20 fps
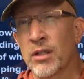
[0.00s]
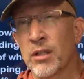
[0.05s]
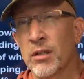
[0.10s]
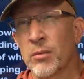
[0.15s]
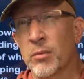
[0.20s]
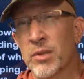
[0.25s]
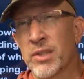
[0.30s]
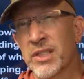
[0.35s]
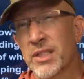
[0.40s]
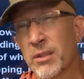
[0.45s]

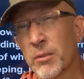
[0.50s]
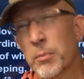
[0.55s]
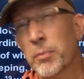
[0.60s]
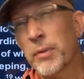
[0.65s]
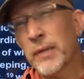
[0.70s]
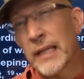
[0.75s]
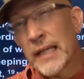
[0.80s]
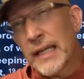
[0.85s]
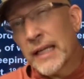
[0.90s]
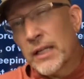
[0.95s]
we're still
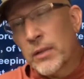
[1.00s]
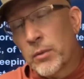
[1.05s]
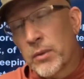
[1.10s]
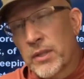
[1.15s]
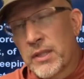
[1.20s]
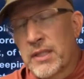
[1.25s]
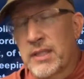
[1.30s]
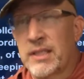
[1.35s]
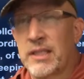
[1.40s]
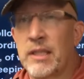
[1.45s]
plagued
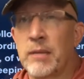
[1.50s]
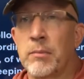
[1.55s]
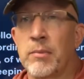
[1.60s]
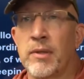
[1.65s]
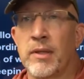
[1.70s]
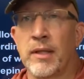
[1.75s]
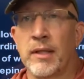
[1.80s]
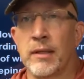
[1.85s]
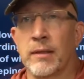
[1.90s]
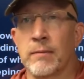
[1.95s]
with the same
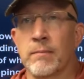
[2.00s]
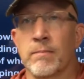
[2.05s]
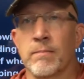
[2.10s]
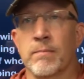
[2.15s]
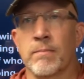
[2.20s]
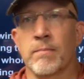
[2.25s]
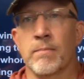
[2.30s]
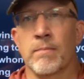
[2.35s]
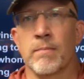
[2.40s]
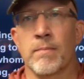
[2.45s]
thing
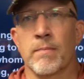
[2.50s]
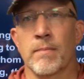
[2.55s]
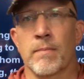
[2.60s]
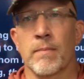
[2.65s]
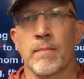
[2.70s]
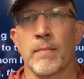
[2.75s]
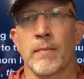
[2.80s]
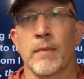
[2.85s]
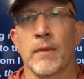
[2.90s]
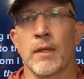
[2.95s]

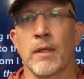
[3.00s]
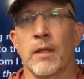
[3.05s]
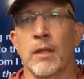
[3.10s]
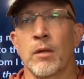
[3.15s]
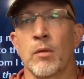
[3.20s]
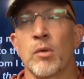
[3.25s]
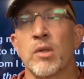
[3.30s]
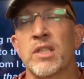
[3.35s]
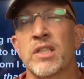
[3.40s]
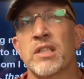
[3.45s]

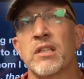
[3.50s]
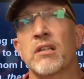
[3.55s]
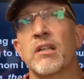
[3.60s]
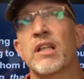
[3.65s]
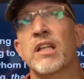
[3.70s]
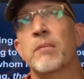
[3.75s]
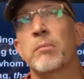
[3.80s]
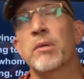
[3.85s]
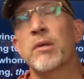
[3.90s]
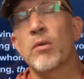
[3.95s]
you still
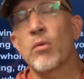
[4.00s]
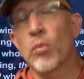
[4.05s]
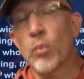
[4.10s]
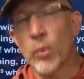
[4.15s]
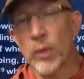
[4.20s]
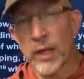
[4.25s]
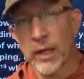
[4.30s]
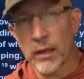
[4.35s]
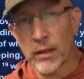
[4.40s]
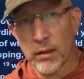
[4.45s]
need to be
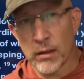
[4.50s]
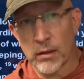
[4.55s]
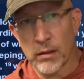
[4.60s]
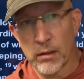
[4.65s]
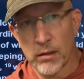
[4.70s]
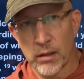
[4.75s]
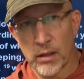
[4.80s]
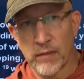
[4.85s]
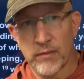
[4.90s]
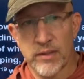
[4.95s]

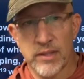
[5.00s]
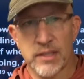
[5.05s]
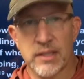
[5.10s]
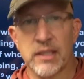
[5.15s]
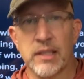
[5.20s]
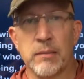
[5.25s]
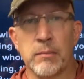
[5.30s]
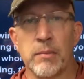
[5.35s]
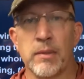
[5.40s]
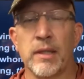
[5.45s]
aware of the
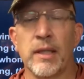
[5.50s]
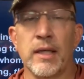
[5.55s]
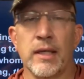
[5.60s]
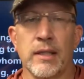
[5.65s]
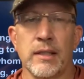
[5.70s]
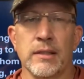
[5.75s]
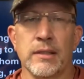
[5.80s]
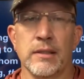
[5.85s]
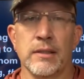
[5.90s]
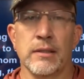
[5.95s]
same
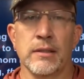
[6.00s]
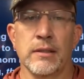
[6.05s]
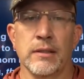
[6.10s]
things.